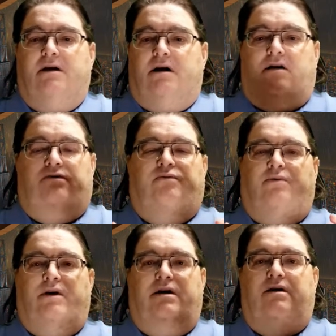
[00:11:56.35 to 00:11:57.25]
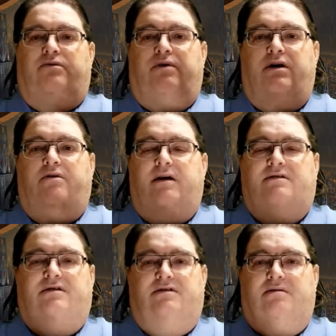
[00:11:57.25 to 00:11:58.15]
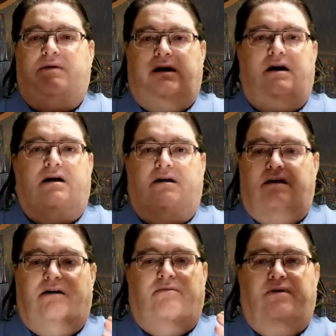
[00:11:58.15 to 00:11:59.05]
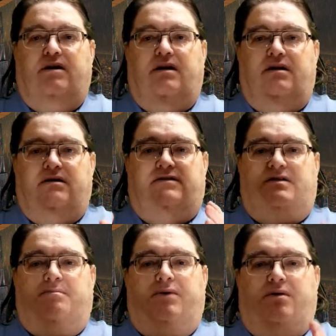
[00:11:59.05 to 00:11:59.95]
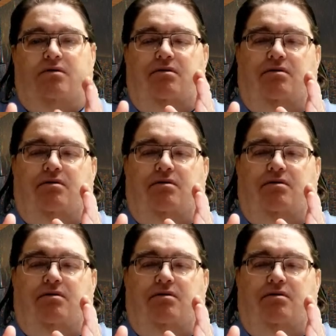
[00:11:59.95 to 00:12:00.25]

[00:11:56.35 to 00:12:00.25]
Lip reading: It's really great system. Again, really simple,